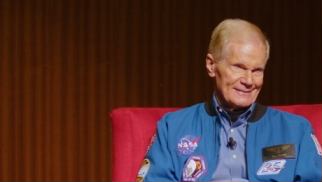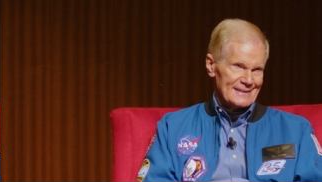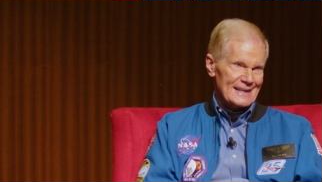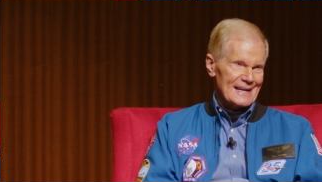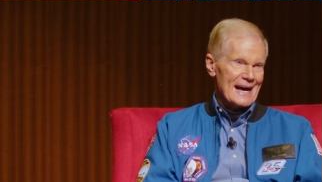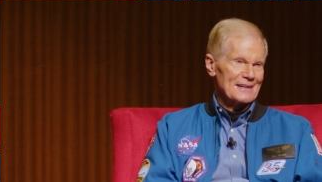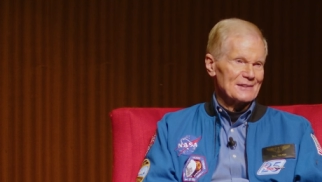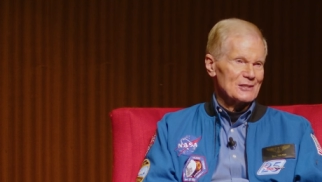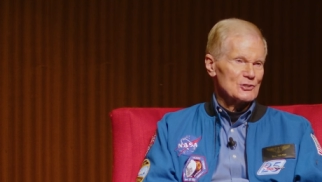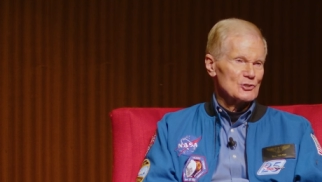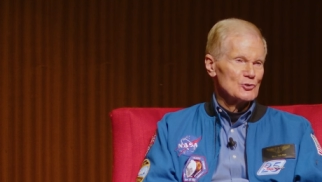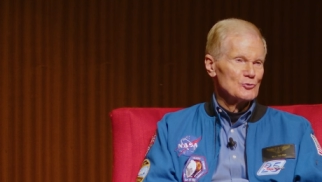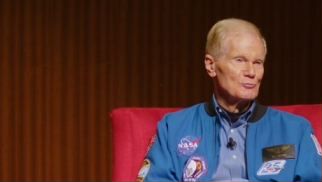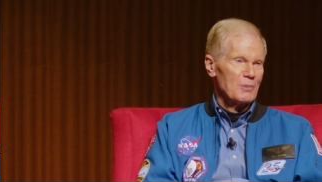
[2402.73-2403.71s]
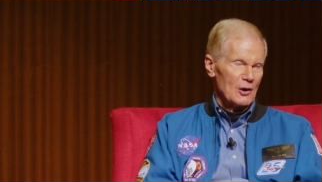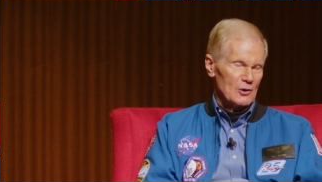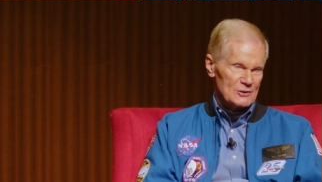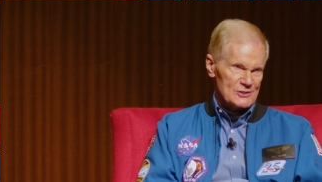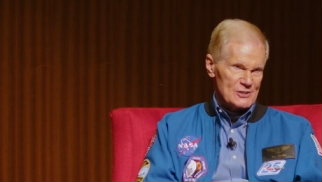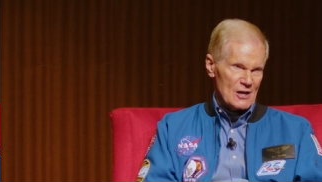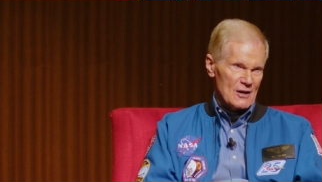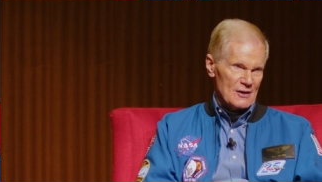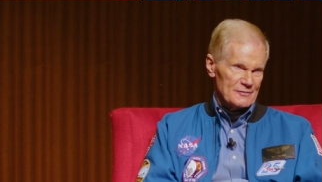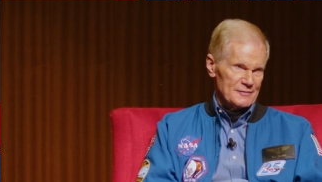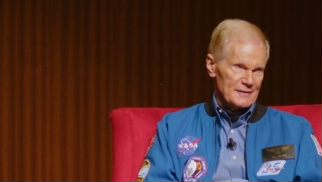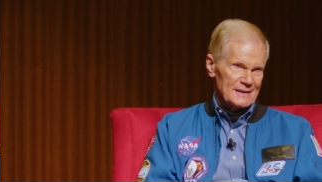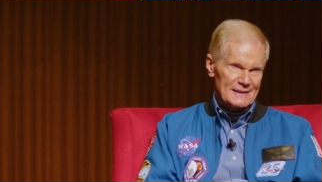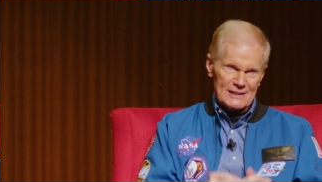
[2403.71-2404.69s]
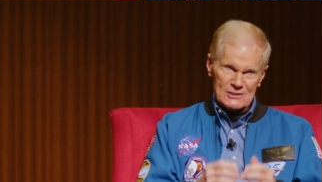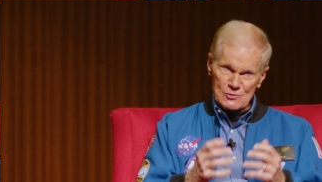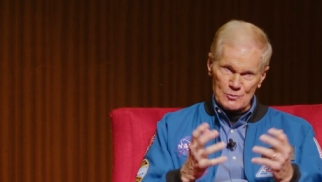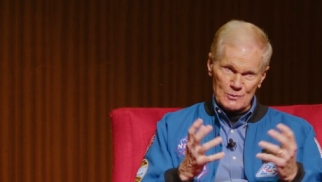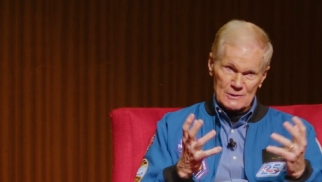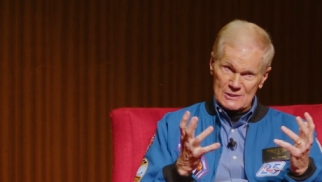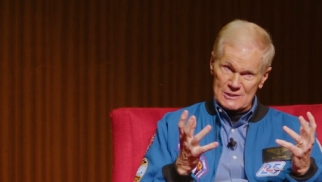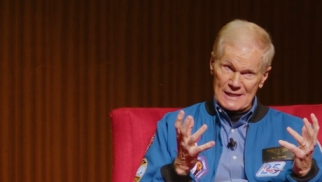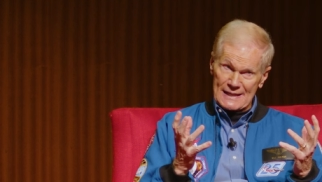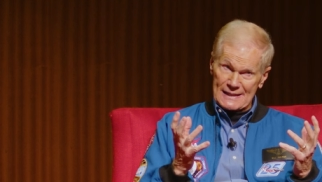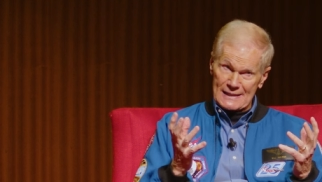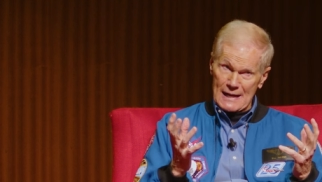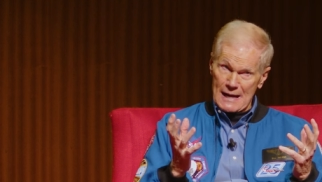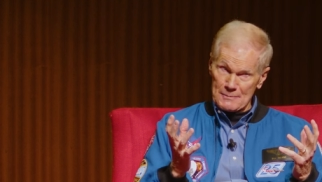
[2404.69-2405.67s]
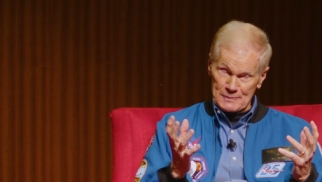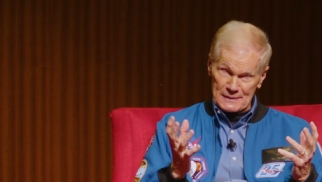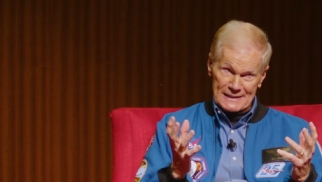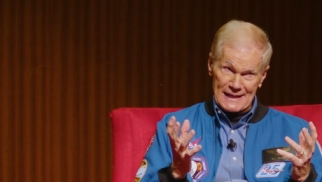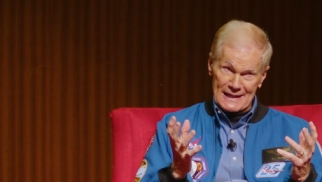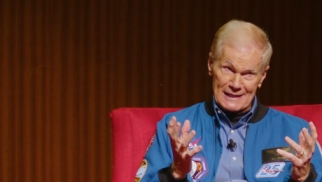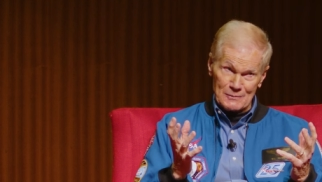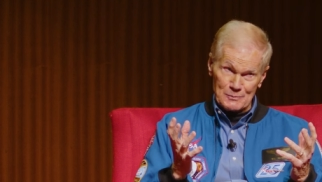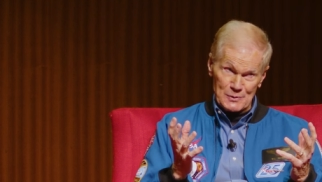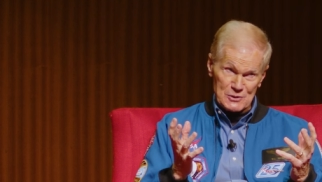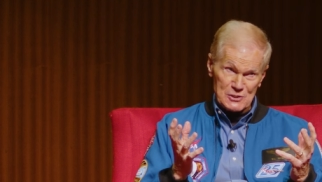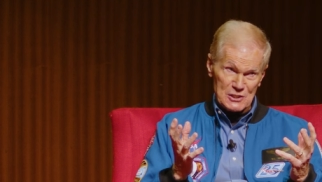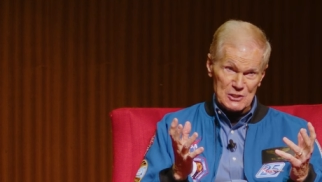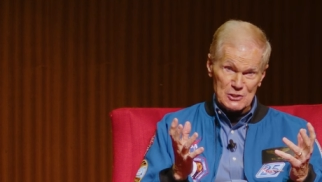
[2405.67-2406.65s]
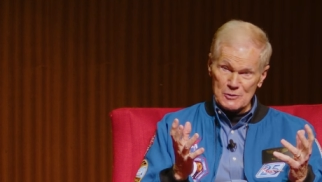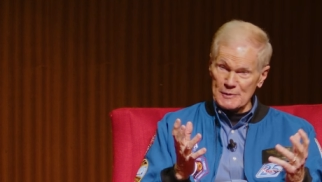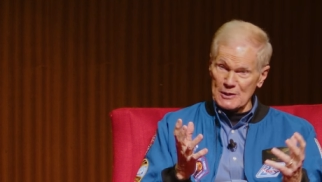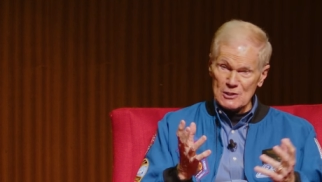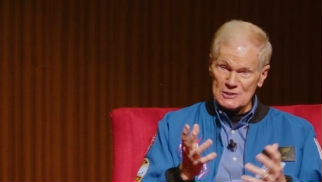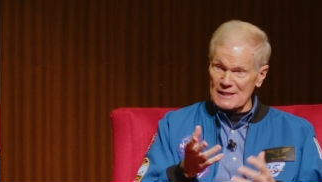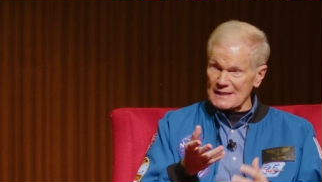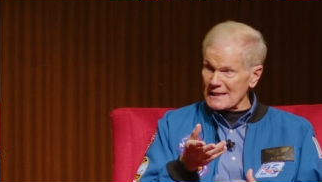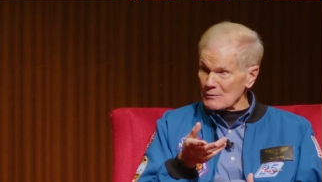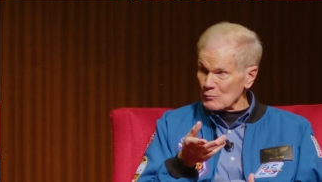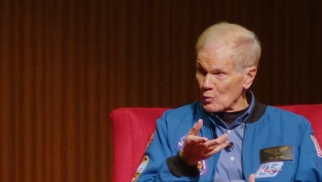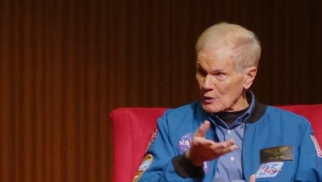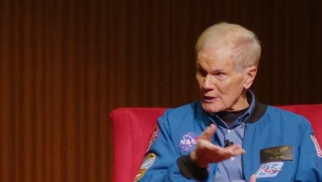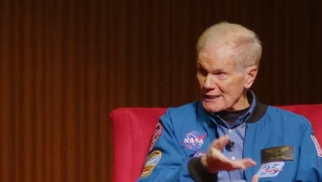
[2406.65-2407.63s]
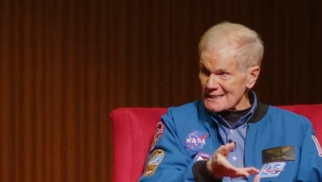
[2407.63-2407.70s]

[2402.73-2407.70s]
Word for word: they got the two bolts off. And this was a complicated procedure because they didn't want to